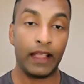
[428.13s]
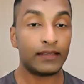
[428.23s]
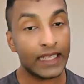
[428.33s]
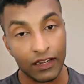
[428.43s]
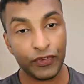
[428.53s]

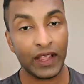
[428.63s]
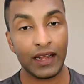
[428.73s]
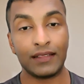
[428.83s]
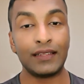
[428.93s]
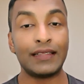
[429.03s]

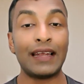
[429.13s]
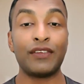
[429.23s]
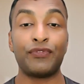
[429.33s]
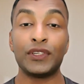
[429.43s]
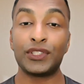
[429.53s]
Significant other, that
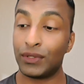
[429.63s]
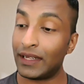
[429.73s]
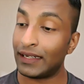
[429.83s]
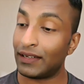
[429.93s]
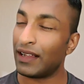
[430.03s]
refers to
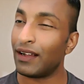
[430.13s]
that